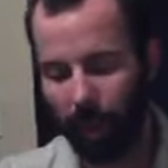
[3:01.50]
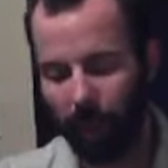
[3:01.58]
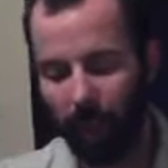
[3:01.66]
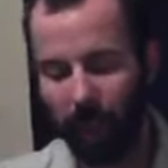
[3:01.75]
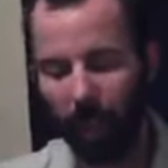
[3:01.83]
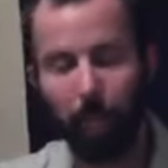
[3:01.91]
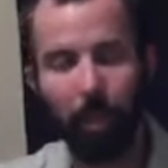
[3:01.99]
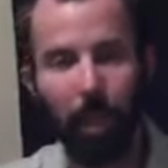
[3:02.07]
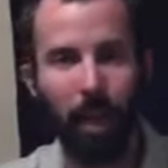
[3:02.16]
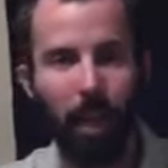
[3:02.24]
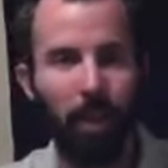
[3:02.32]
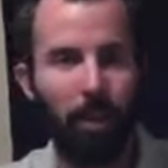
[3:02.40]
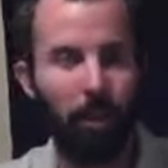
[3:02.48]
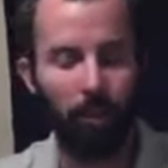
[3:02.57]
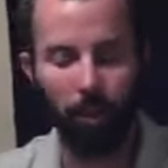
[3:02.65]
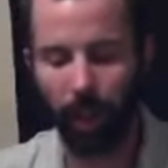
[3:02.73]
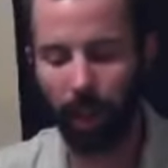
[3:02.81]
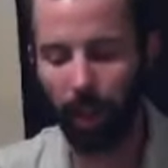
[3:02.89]
And can play
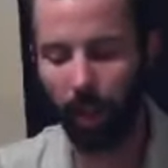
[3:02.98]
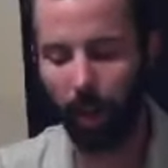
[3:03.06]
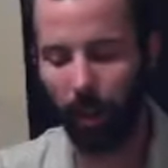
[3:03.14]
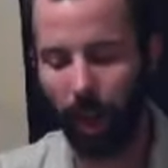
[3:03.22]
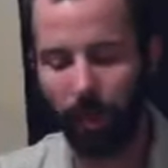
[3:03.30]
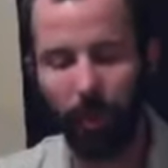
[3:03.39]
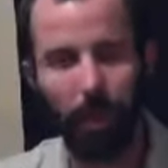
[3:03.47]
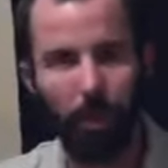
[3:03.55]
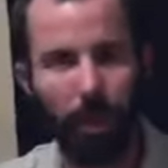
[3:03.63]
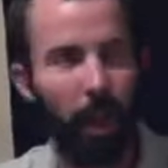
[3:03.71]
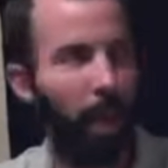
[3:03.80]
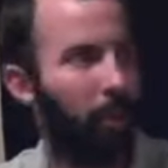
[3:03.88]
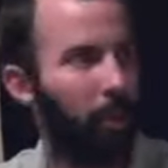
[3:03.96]
radio, FM, and AM